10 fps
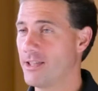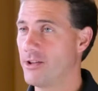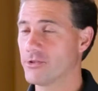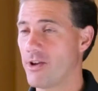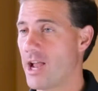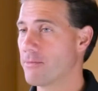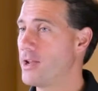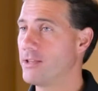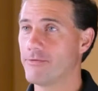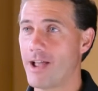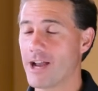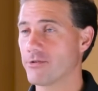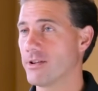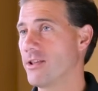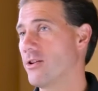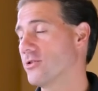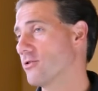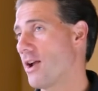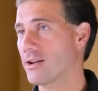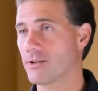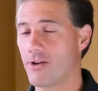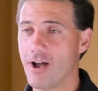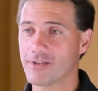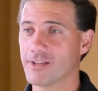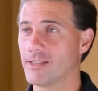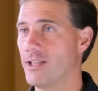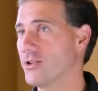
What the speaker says: They all track manufacturing, they all track costing, they